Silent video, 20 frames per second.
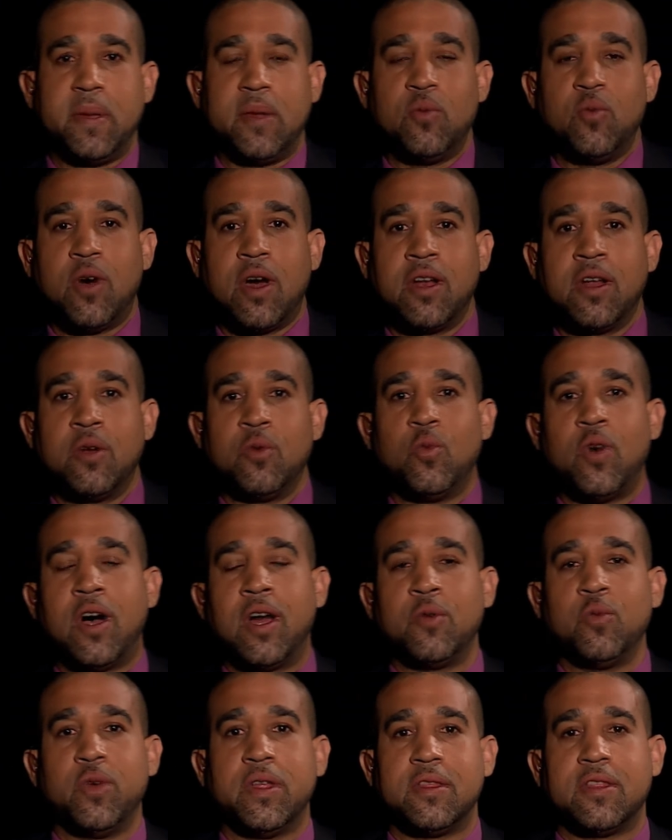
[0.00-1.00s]
been
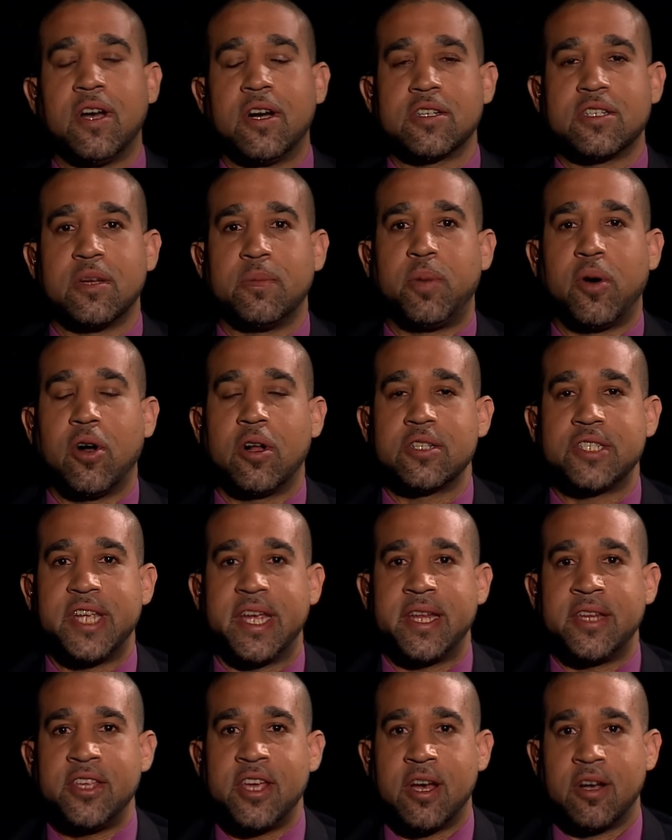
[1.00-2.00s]
one-on-one with Dr. Paul
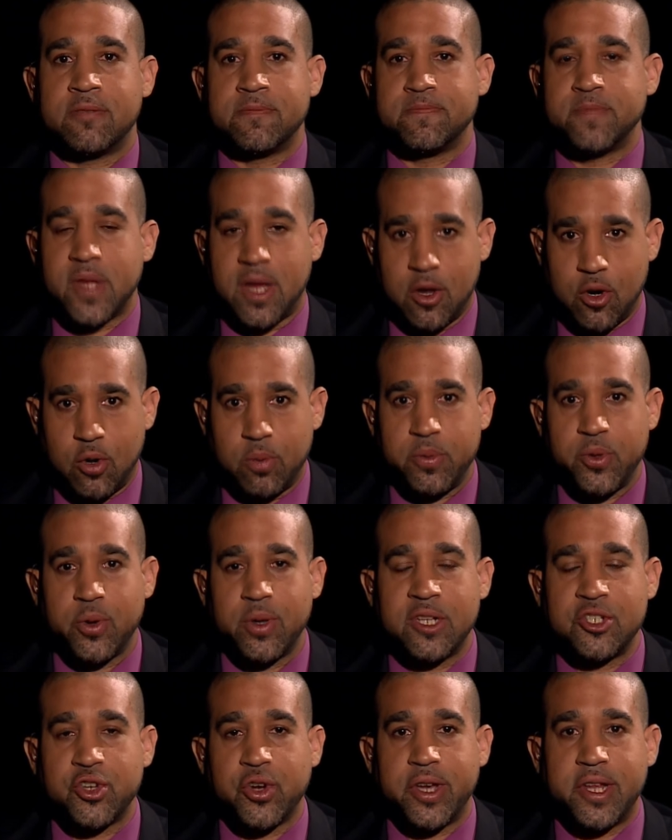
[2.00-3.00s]
Chen-Young. I hope you
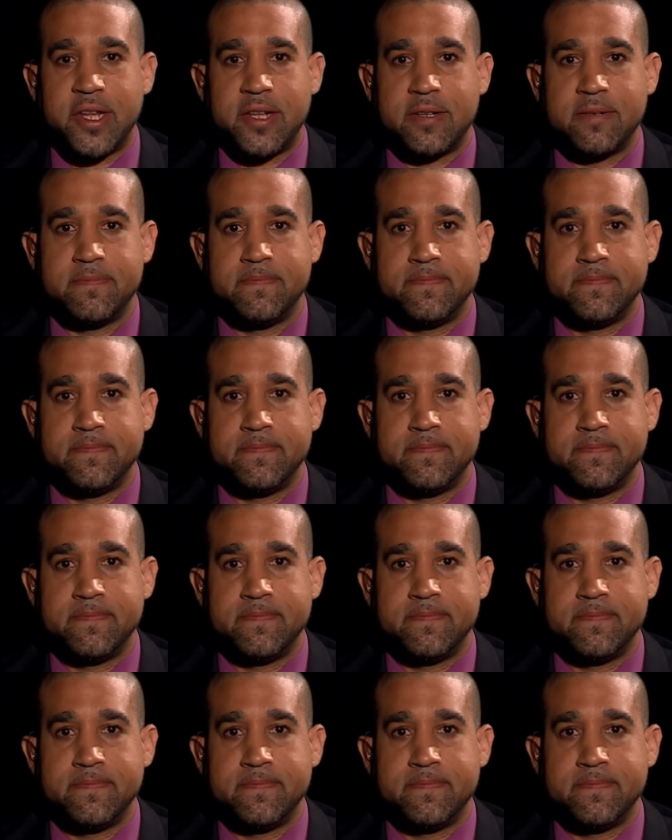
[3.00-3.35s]
enjoyed it.